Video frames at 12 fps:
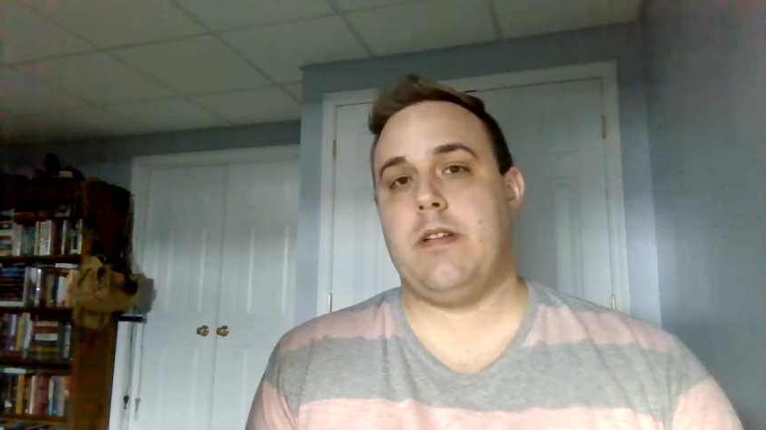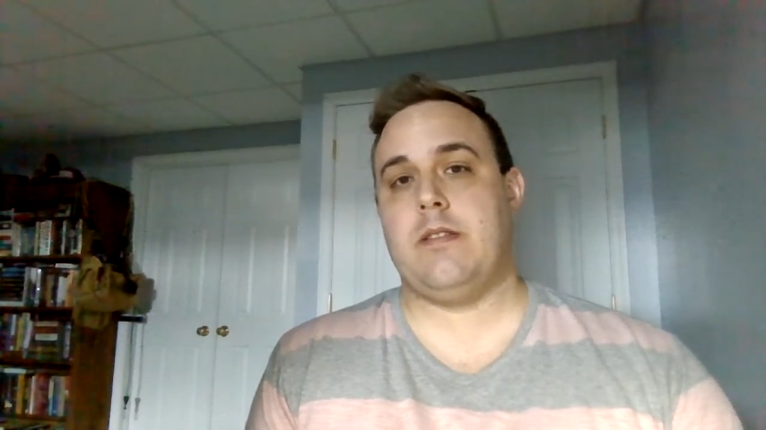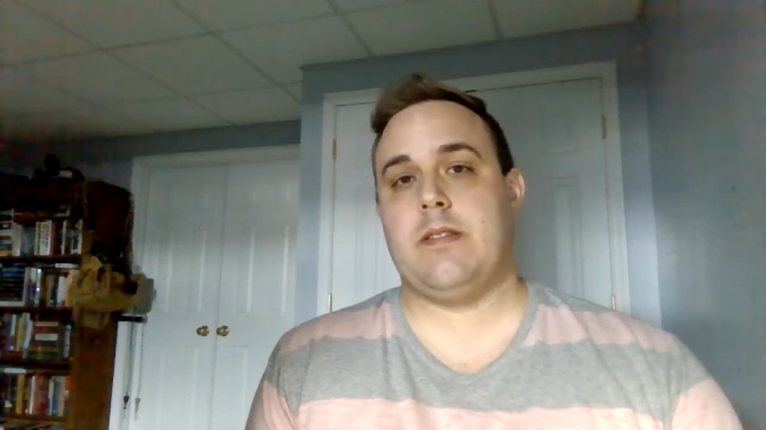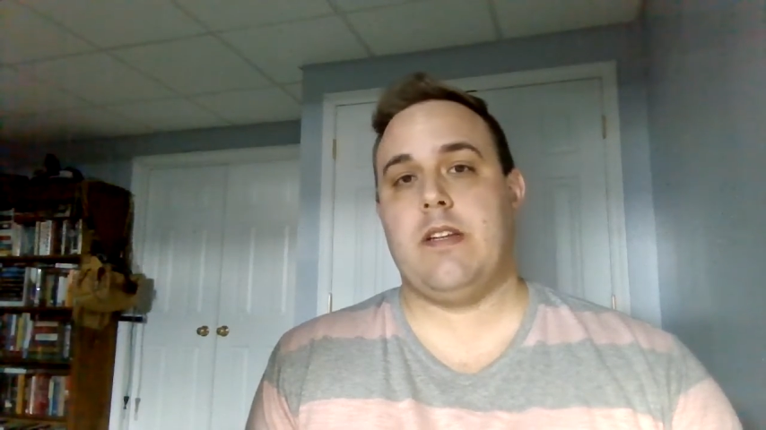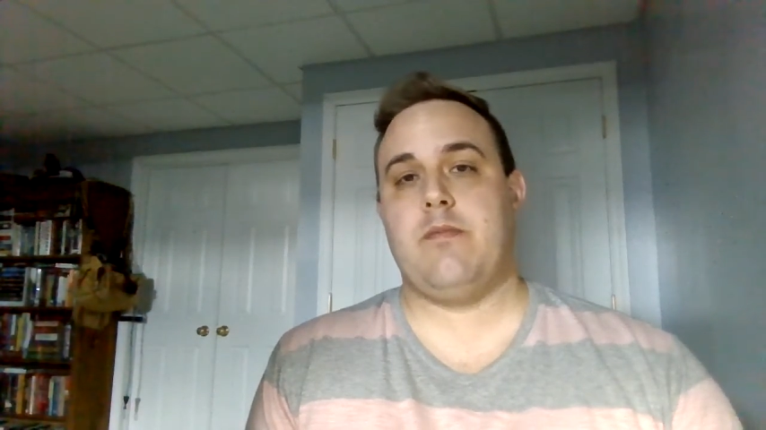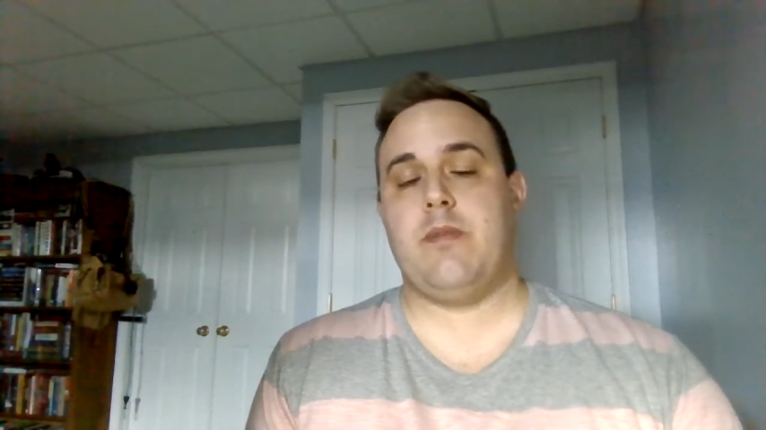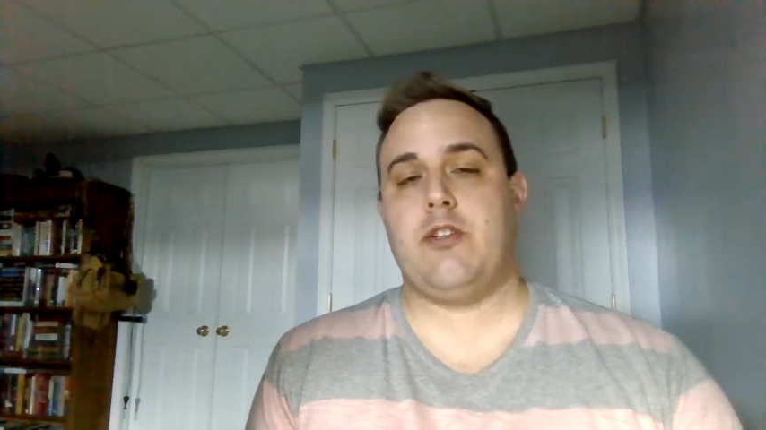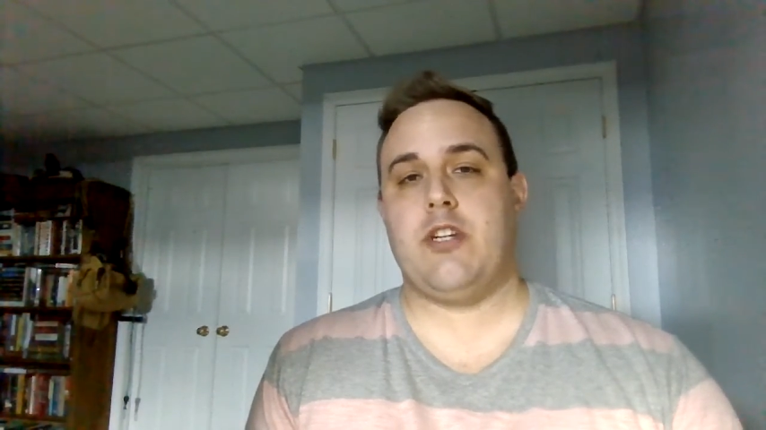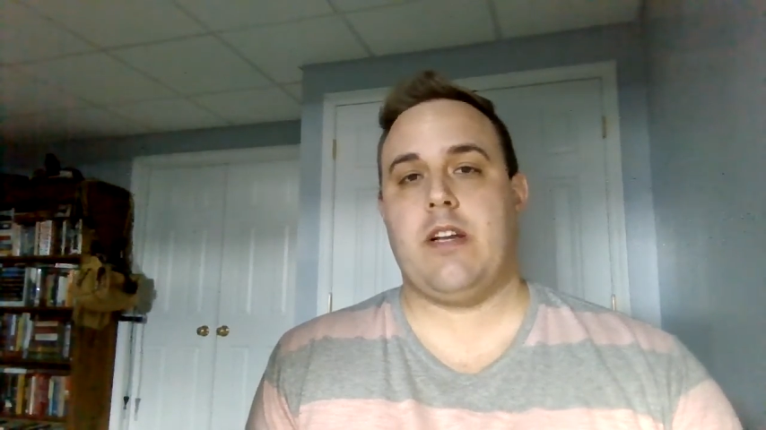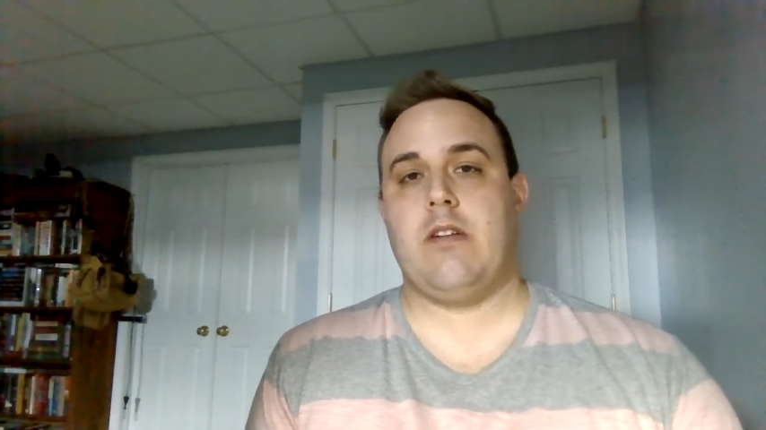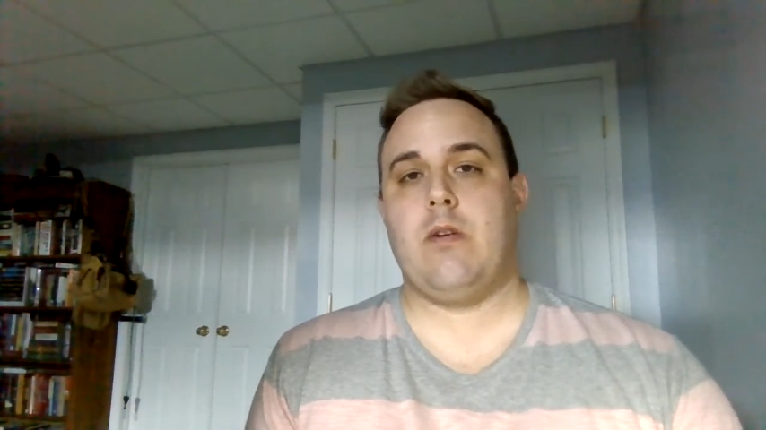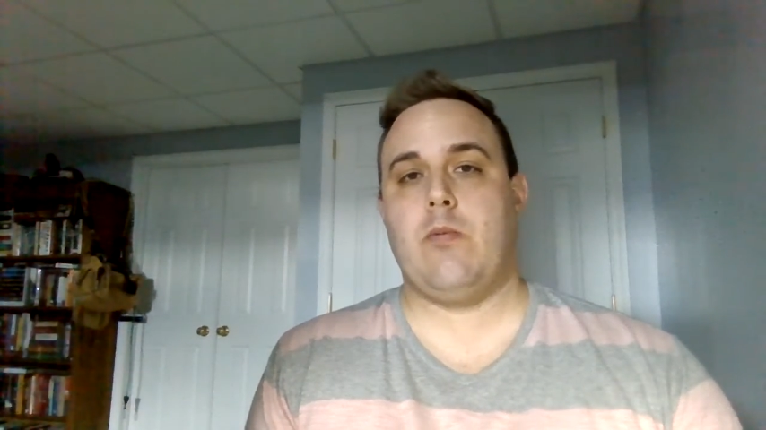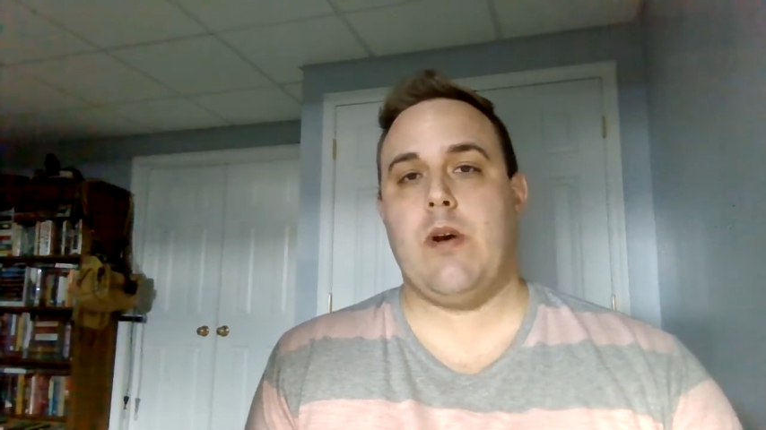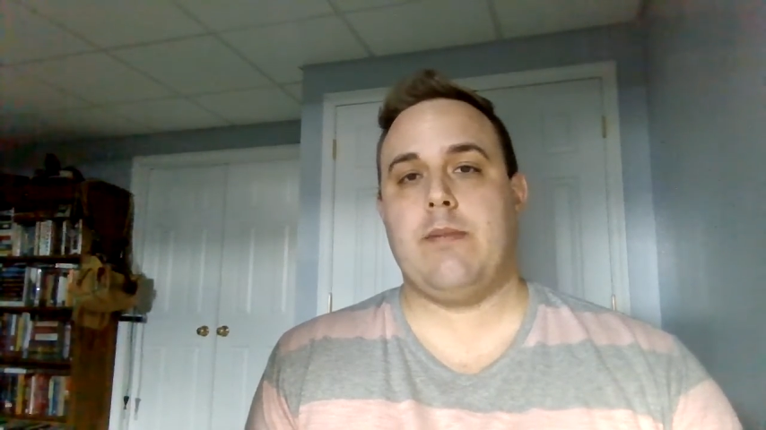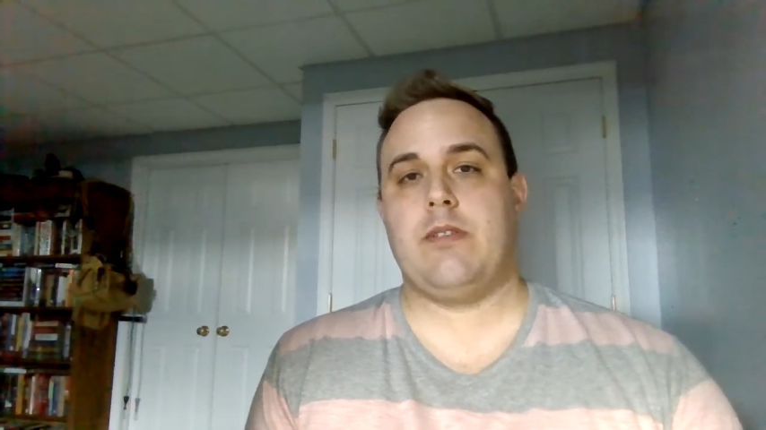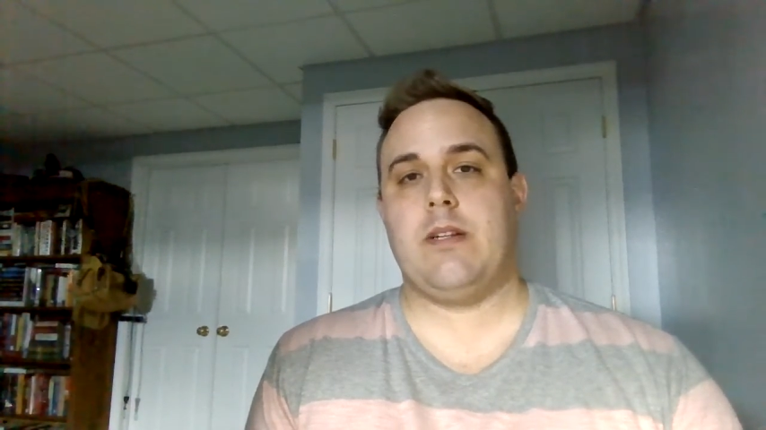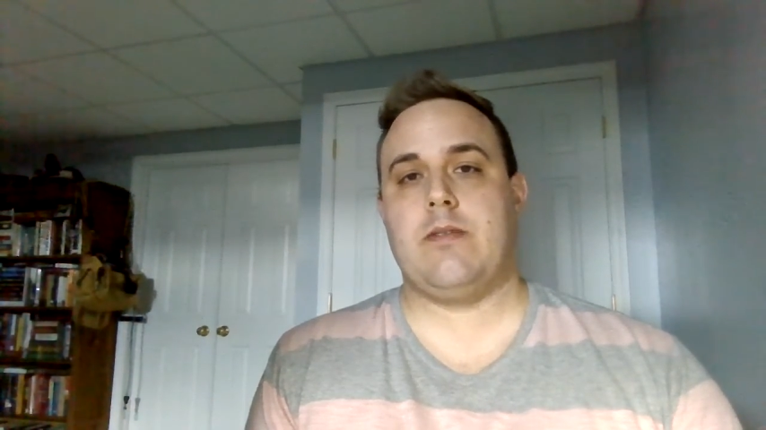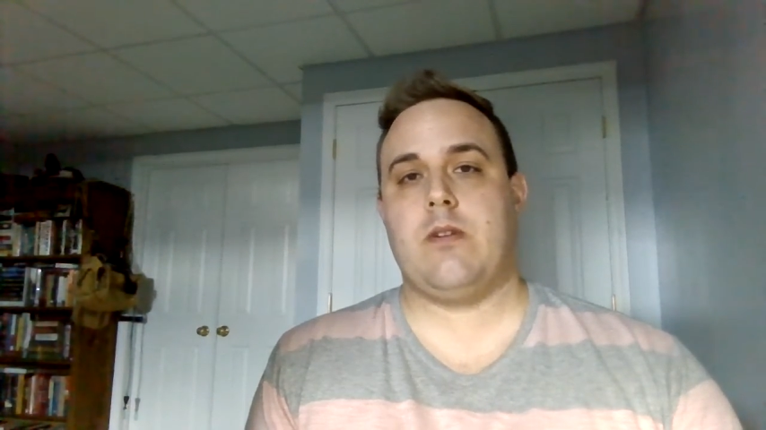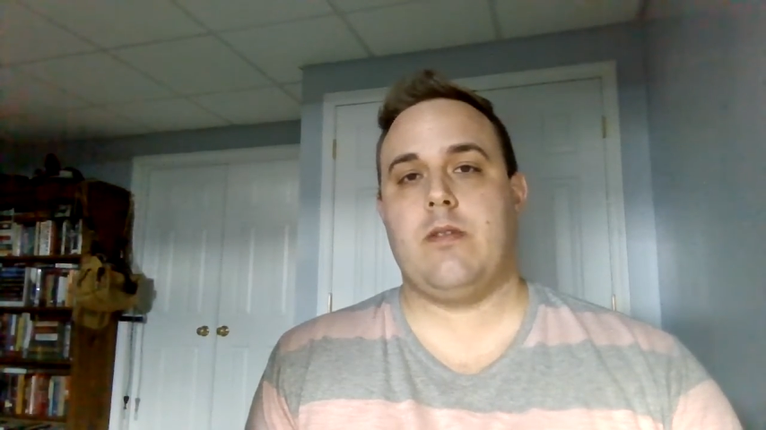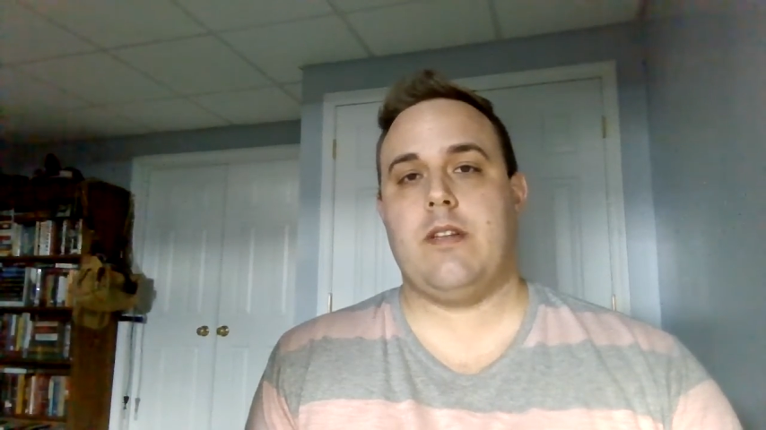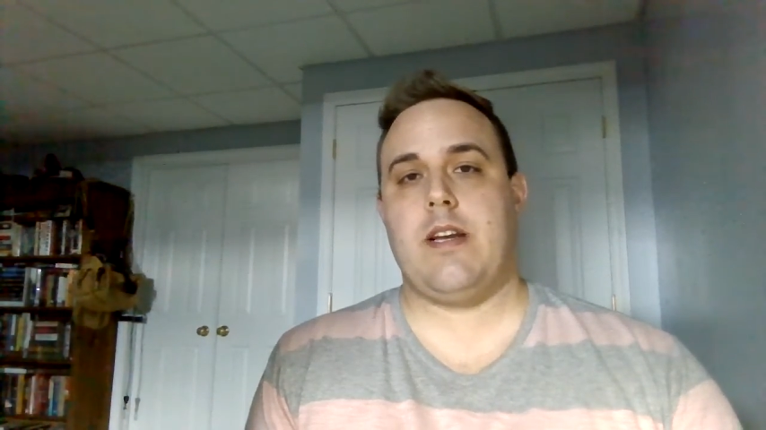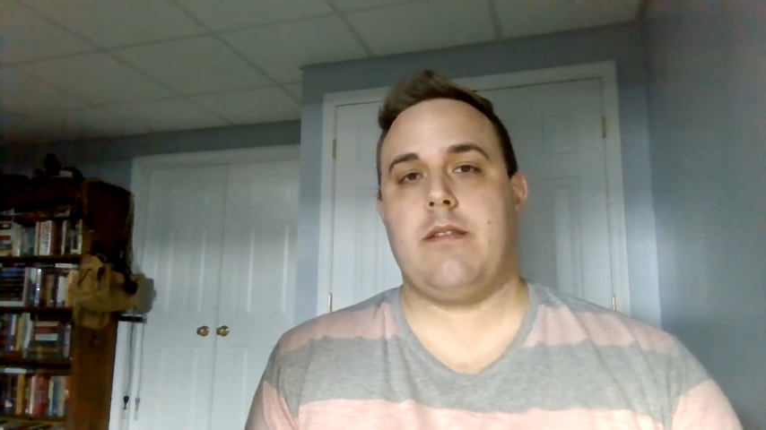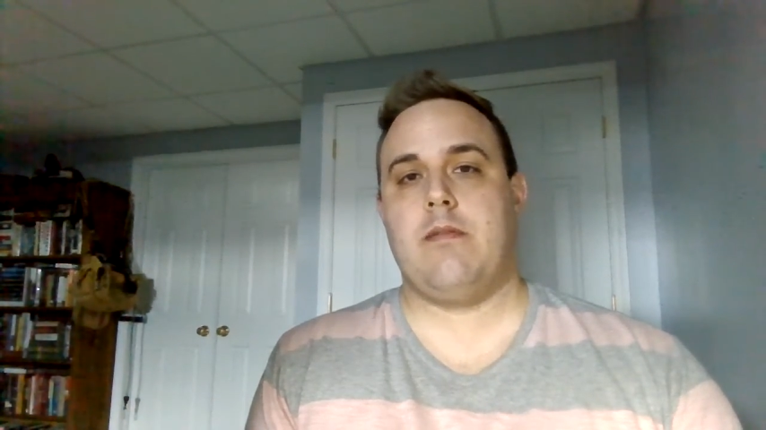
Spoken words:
instead of me checking on websites all day.